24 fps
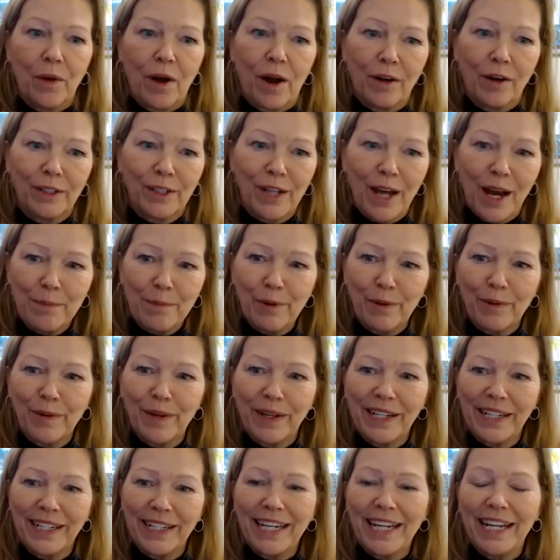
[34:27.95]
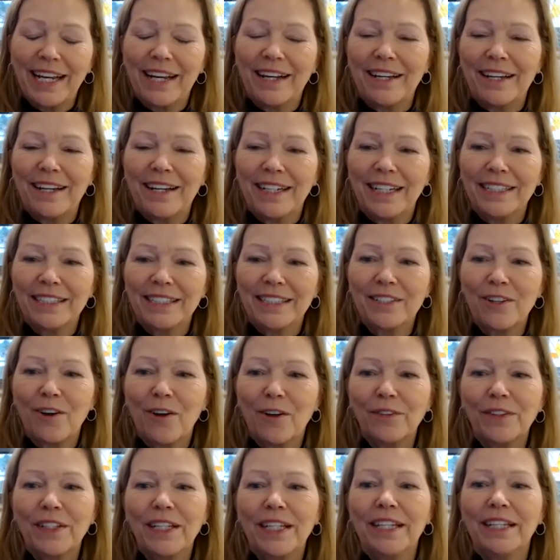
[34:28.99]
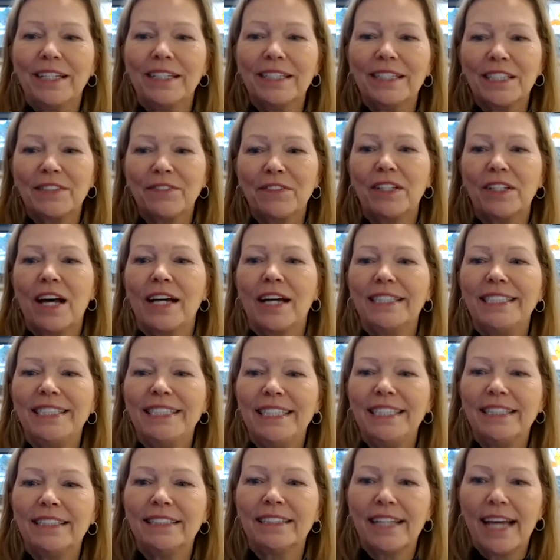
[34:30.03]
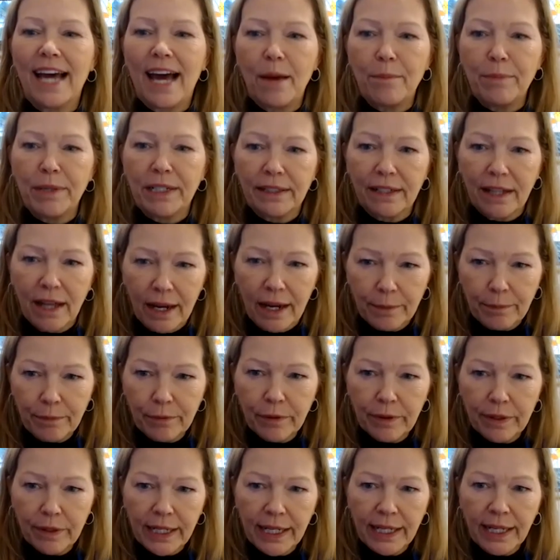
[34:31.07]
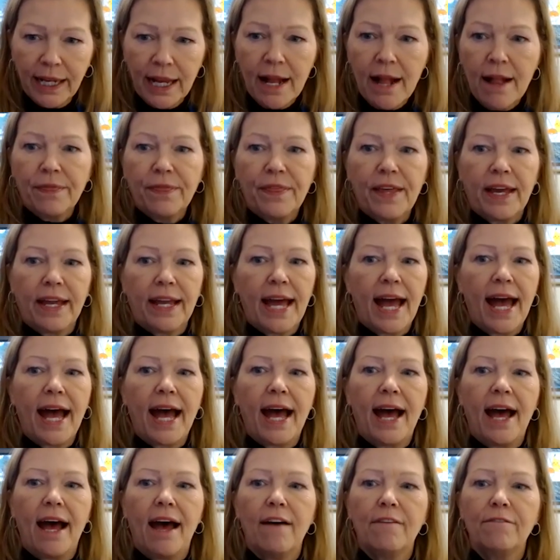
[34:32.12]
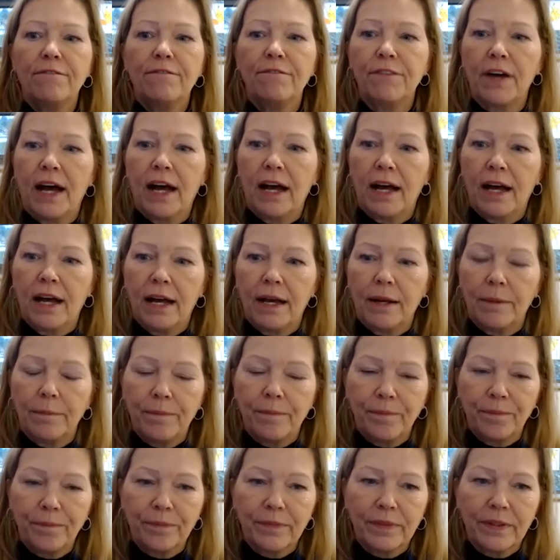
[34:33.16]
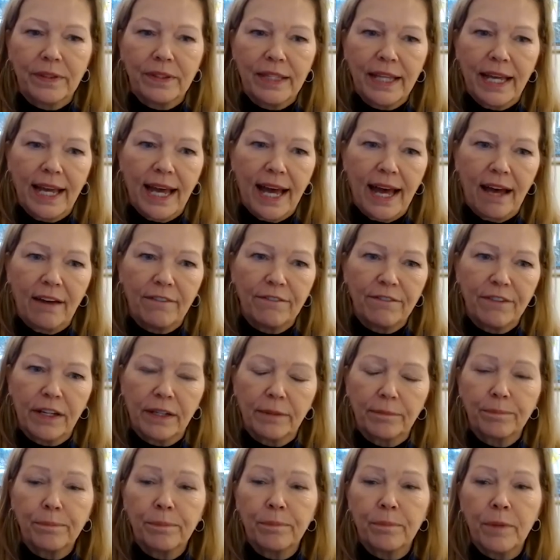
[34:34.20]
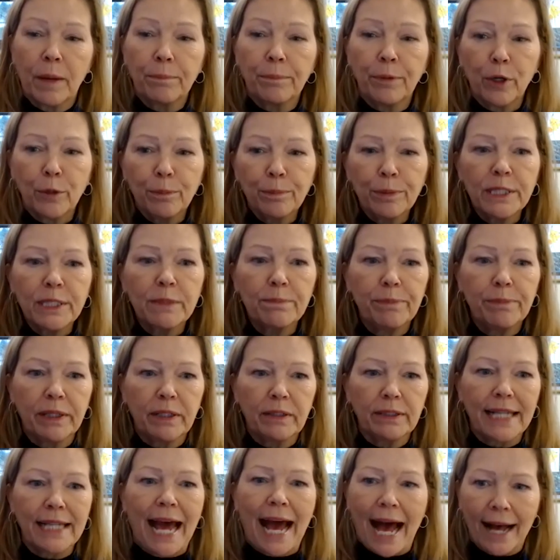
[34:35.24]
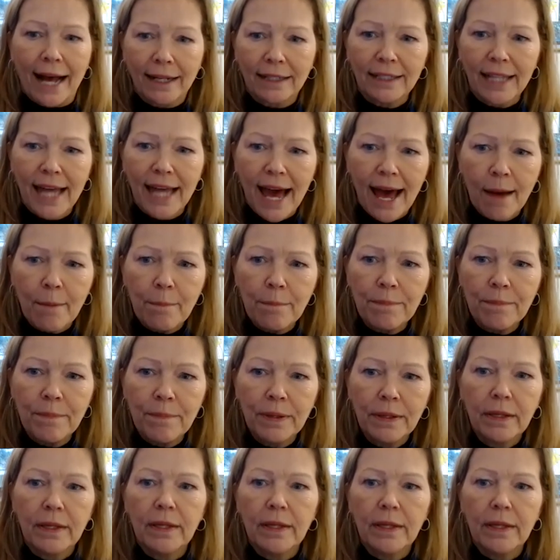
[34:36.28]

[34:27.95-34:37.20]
Our library is called the Innisfil Idea Lab and Library. They have a purpose-built hack lab.